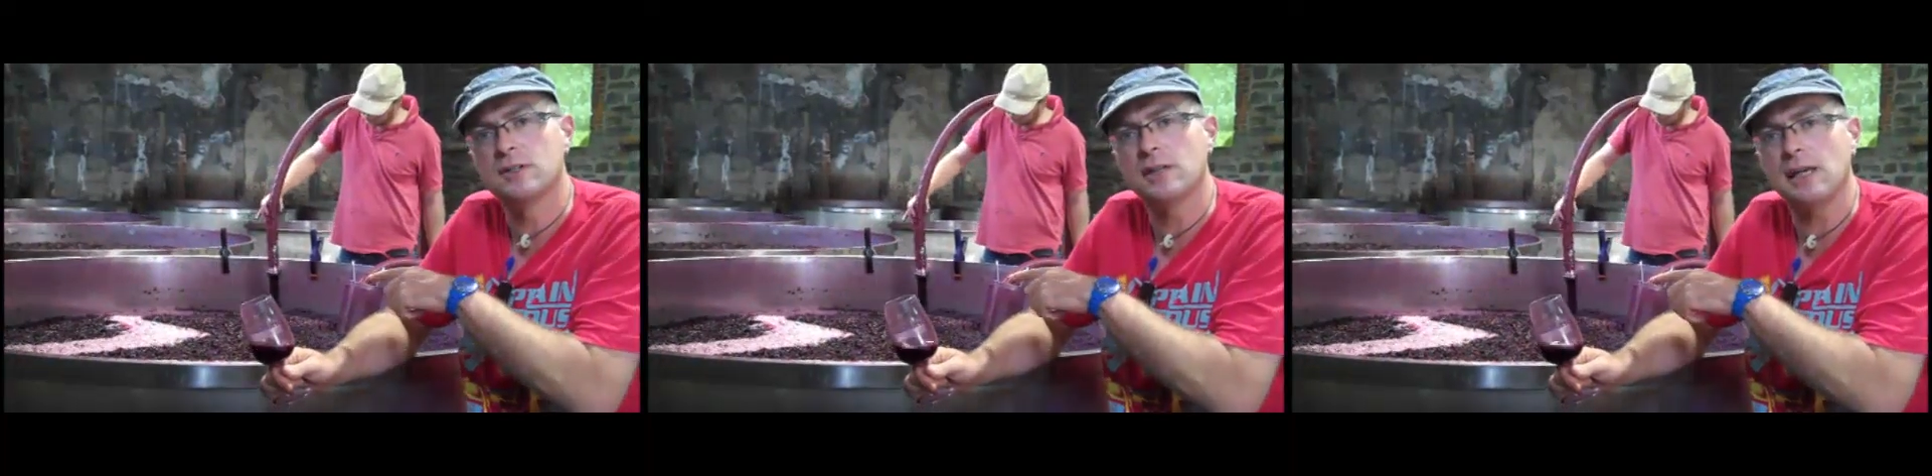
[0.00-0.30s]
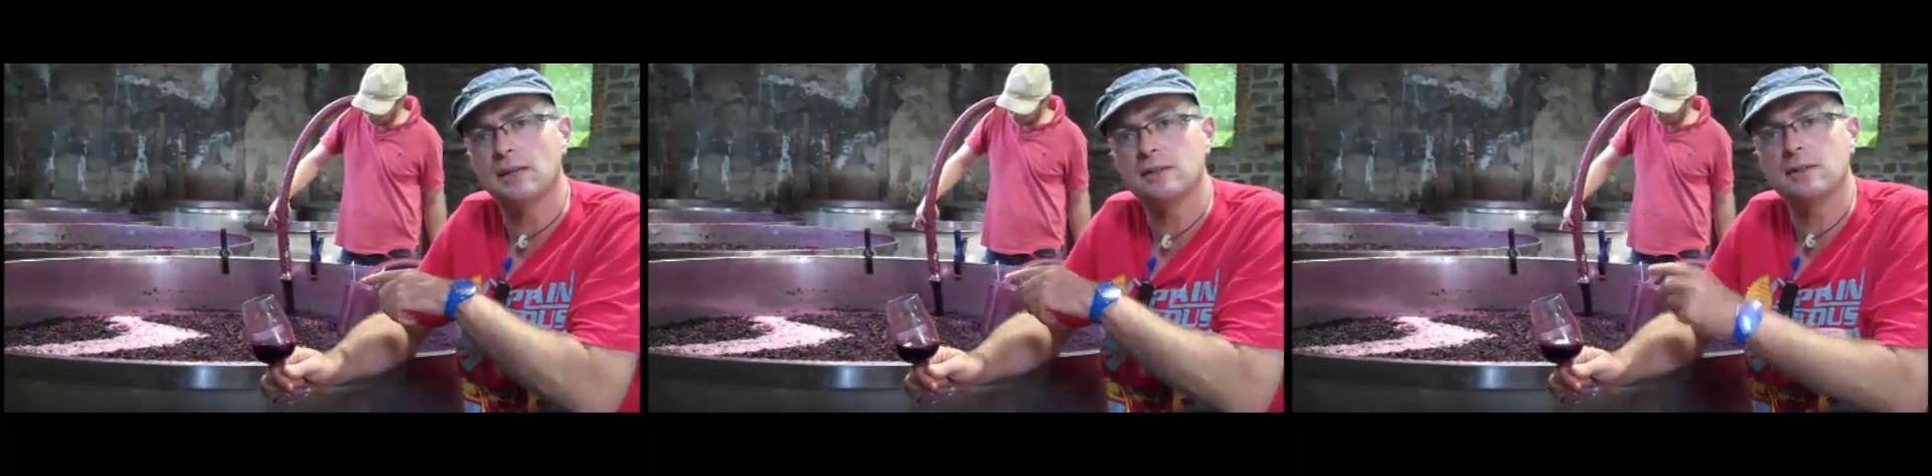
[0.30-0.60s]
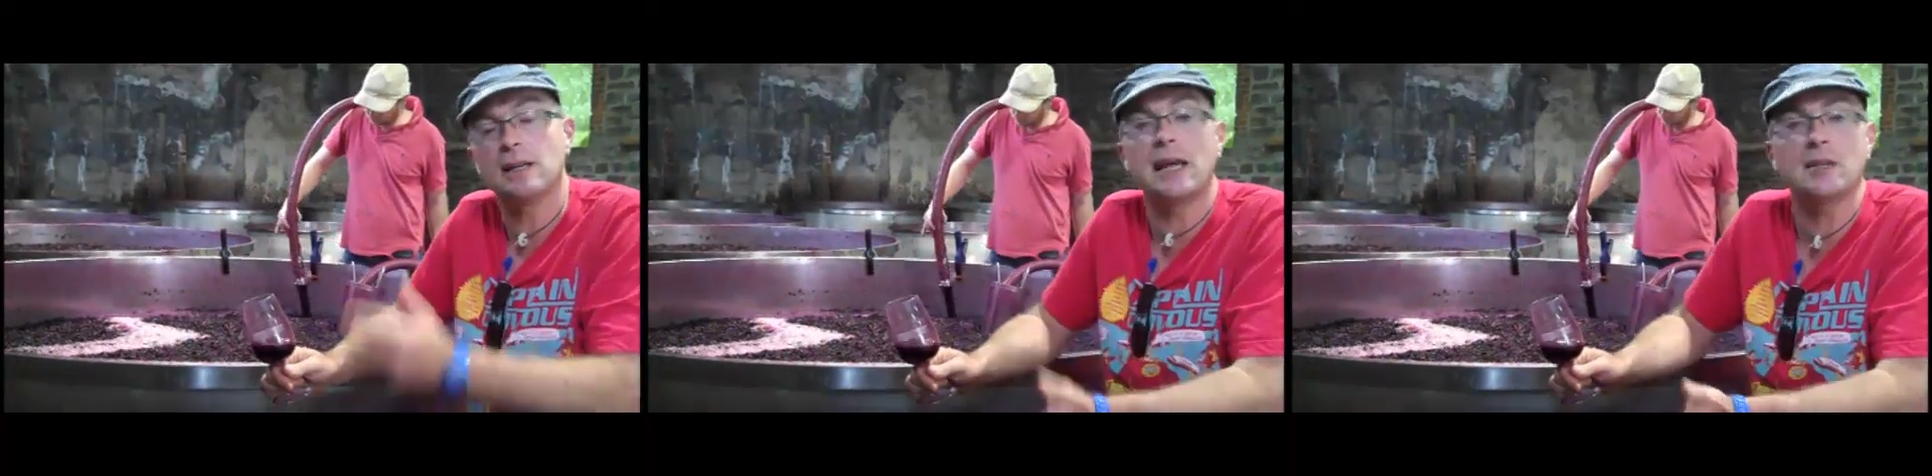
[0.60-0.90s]

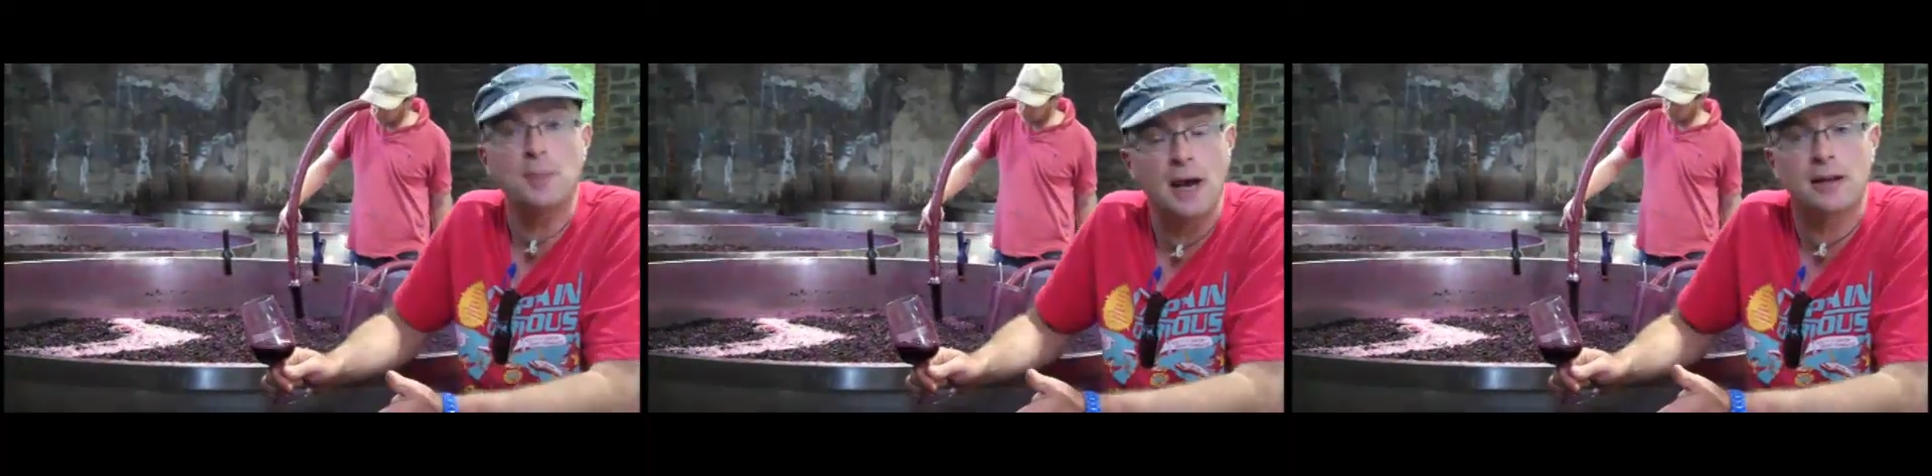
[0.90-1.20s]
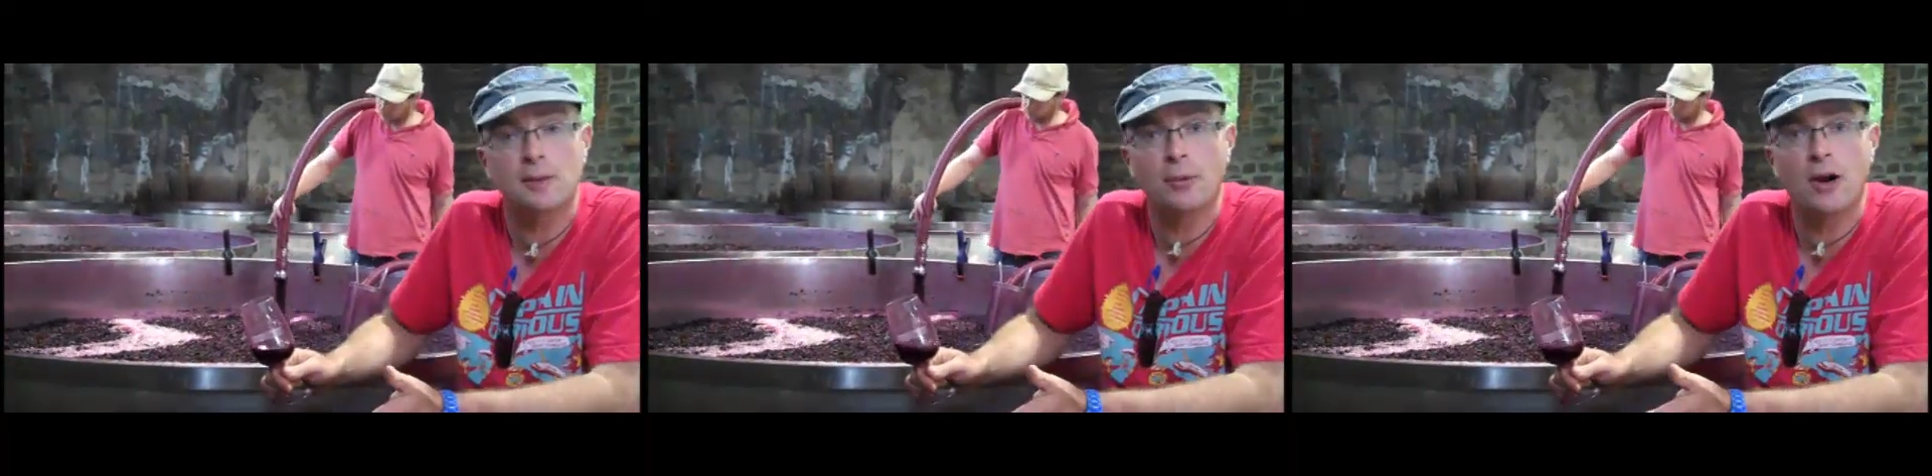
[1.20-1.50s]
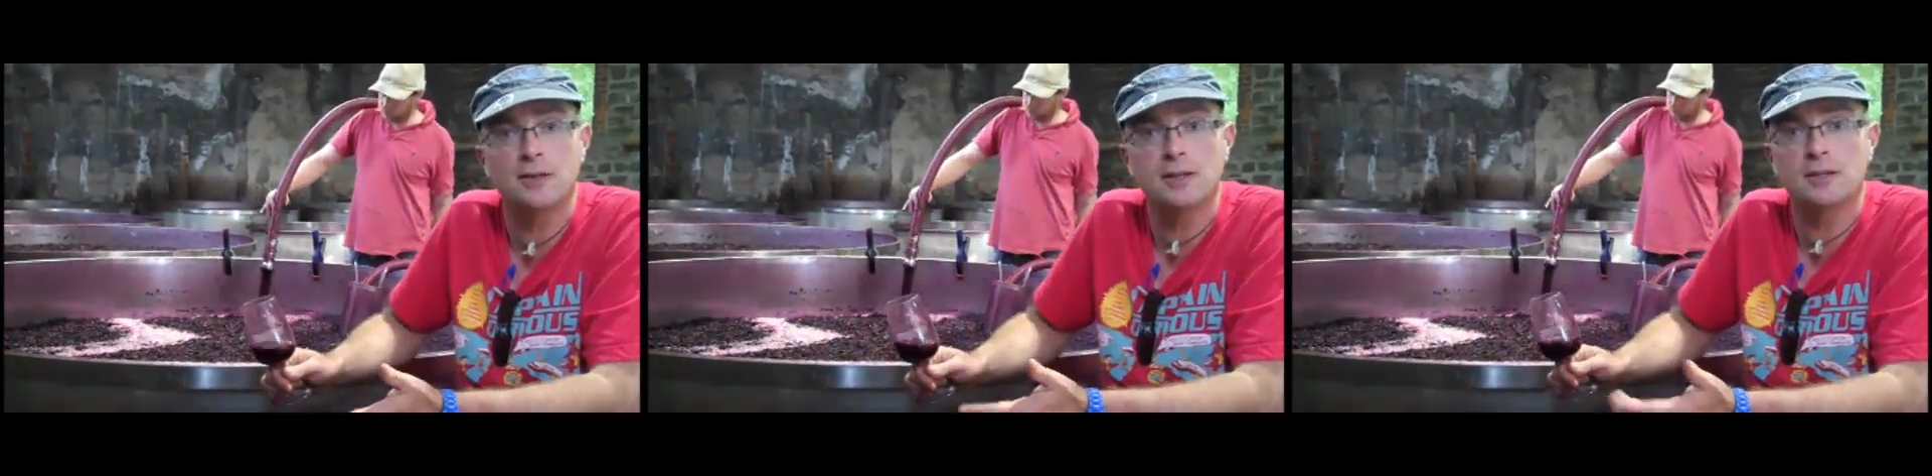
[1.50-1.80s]
skins, the next part of the
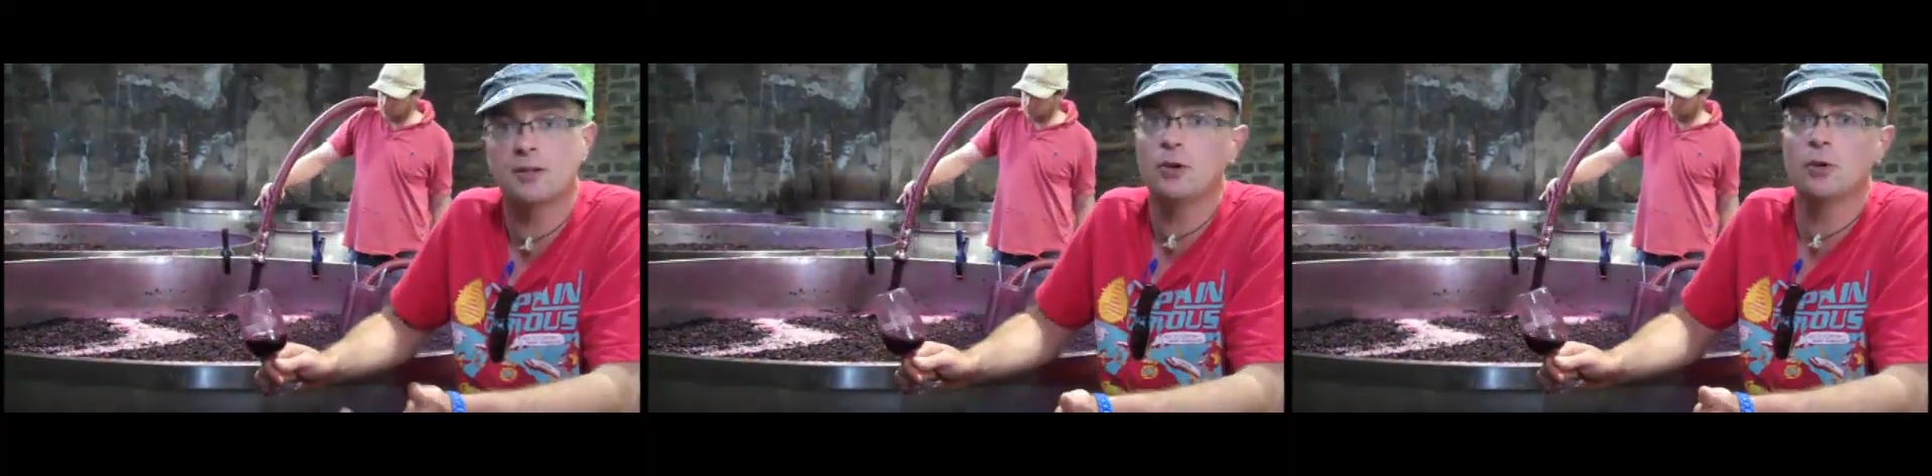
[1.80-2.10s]
process,